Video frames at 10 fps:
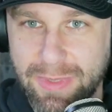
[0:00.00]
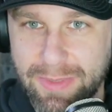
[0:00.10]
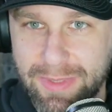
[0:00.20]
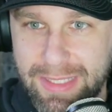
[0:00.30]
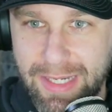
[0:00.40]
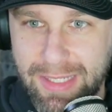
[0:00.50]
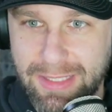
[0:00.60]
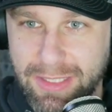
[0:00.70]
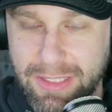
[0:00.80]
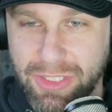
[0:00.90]
We did a
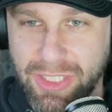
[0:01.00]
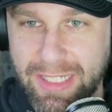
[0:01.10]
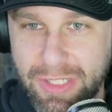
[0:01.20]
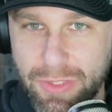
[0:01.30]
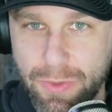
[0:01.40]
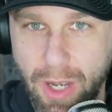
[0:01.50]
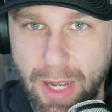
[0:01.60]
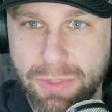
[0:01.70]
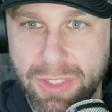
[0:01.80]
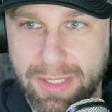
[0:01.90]
shiny new
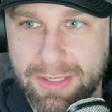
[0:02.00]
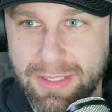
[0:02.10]
object